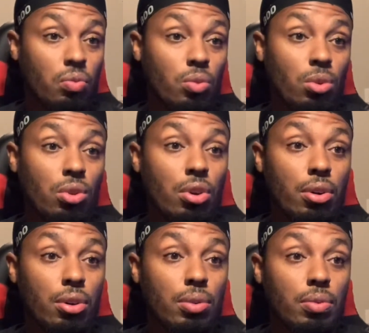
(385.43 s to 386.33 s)
you
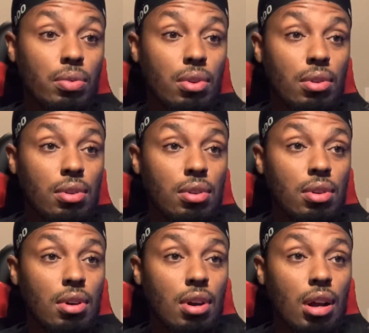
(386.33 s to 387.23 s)
know,
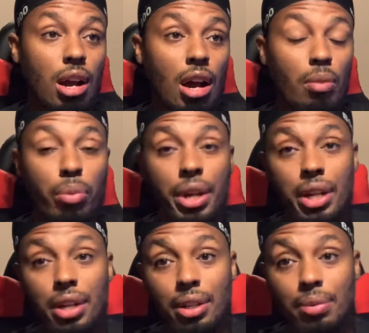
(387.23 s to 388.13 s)
I'm bringing
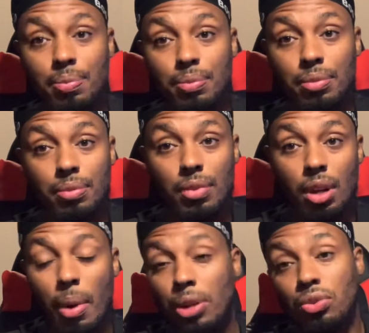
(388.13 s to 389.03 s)
in
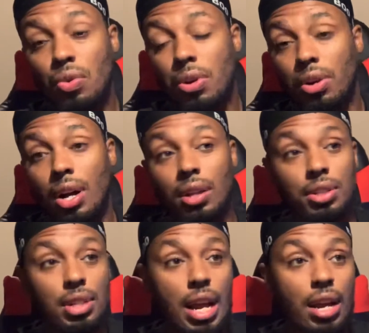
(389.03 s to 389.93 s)
about $200
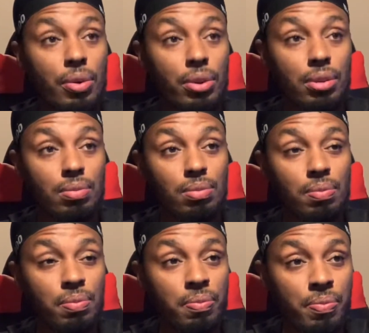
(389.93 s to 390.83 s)
an hour
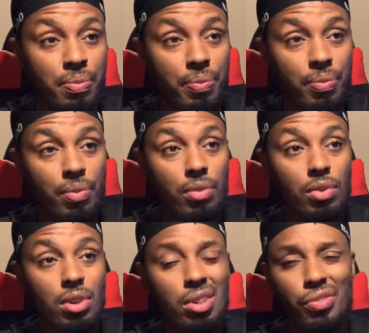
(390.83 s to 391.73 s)

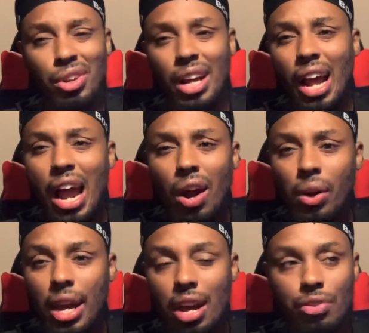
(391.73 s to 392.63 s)
for like an hour
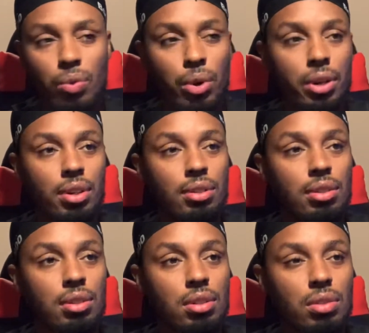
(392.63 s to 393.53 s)
and a half of work,
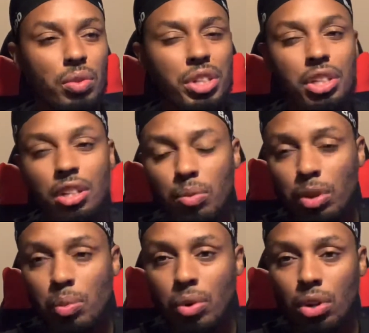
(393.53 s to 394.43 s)
which it could be
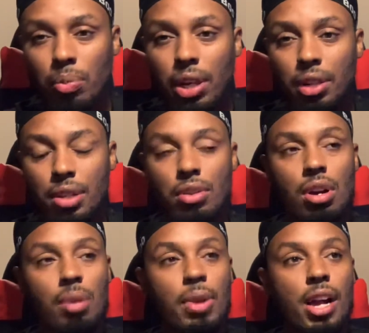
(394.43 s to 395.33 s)
more, but you know,
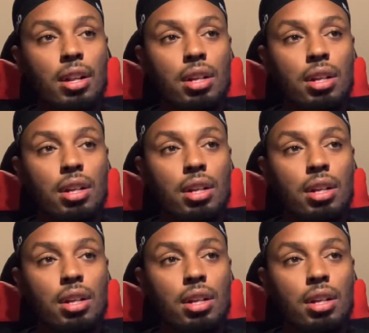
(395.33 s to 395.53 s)
I'm not